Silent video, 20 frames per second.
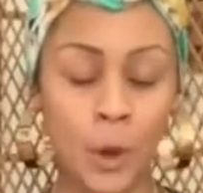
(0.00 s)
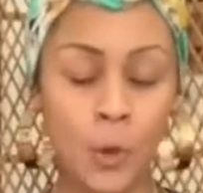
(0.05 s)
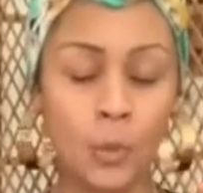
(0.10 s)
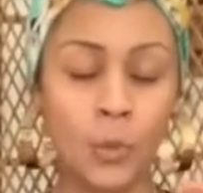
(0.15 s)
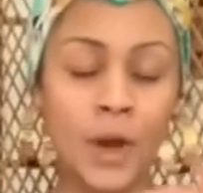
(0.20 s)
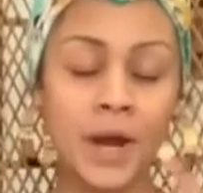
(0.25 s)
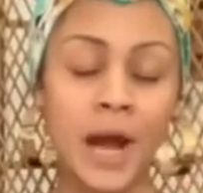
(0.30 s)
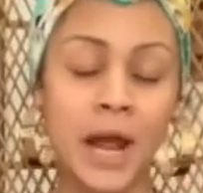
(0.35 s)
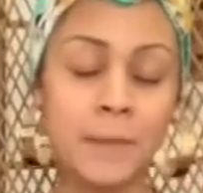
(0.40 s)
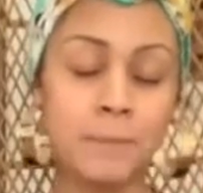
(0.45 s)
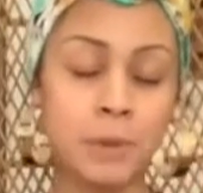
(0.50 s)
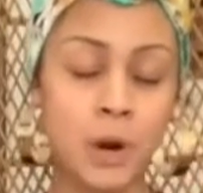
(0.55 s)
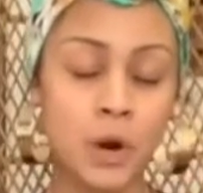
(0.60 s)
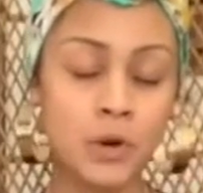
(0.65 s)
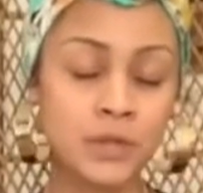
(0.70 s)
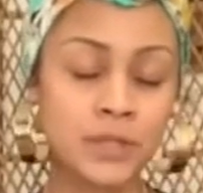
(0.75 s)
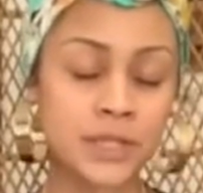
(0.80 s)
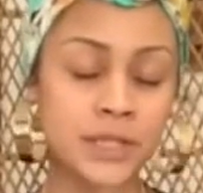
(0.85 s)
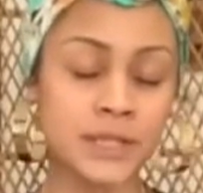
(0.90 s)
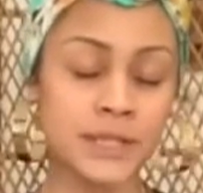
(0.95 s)
When I
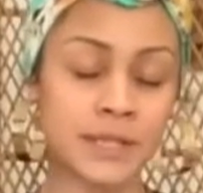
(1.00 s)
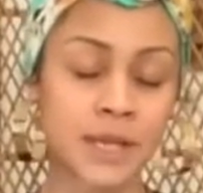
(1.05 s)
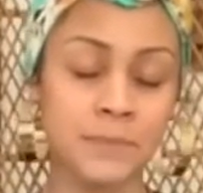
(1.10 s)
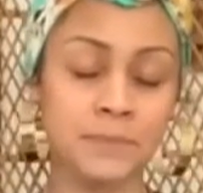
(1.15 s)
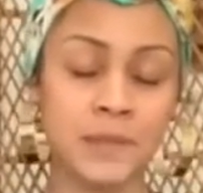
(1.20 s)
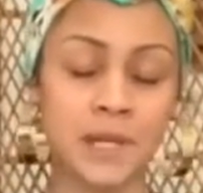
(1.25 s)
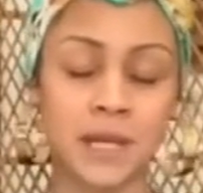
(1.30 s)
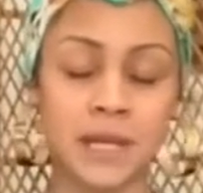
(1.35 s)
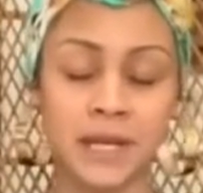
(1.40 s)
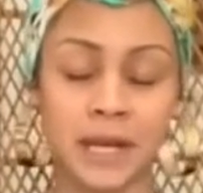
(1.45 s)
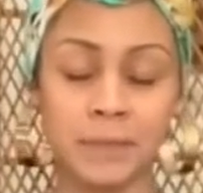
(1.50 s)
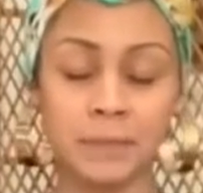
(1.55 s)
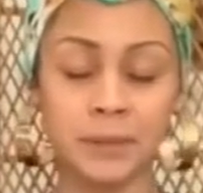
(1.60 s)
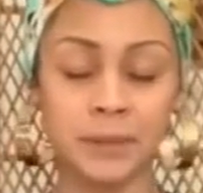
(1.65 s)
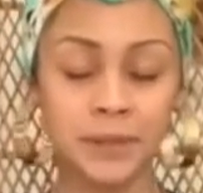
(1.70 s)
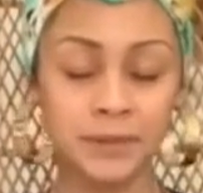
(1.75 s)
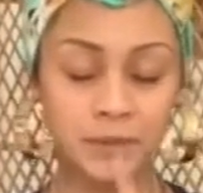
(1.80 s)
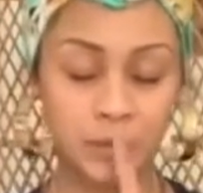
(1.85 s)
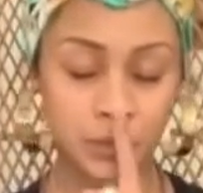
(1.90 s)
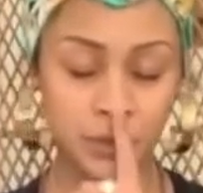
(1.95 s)
posted something, and I
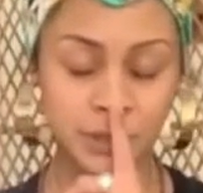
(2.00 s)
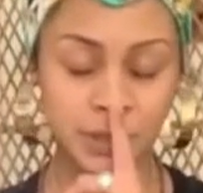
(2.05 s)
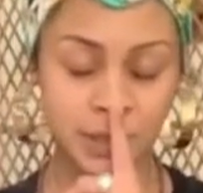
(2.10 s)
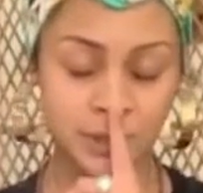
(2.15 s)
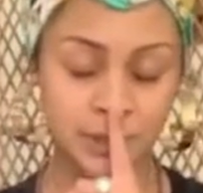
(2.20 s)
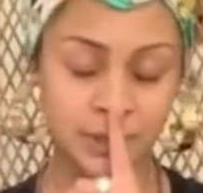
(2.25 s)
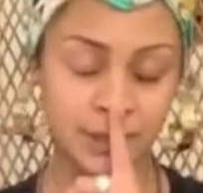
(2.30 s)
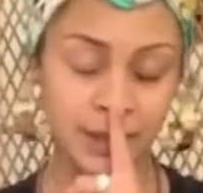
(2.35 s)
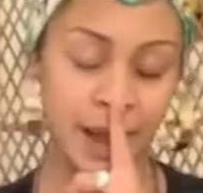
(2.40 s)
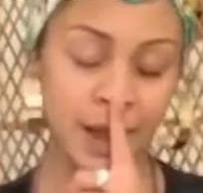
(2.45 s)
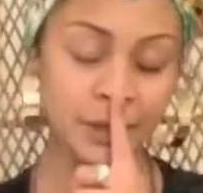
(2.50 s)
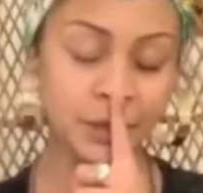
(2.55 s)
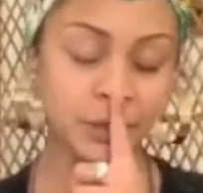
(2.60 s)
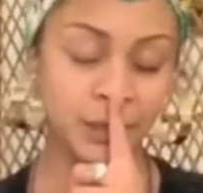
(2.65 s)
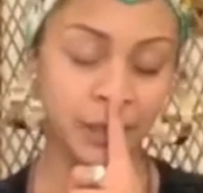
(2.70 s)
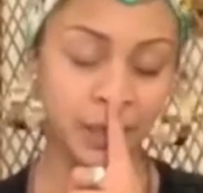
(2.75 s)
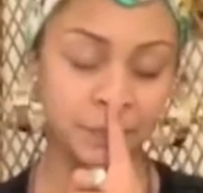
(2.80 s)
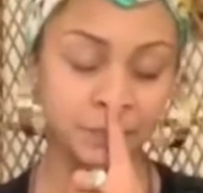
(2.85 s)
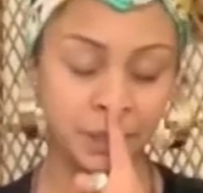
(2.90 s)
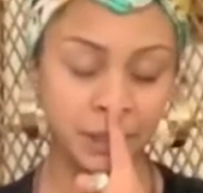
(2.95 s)
believe it was on
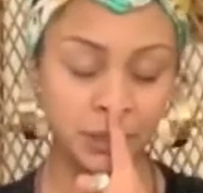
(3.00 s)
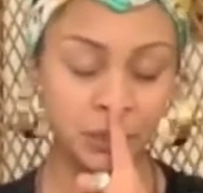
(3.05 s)
Saturday on my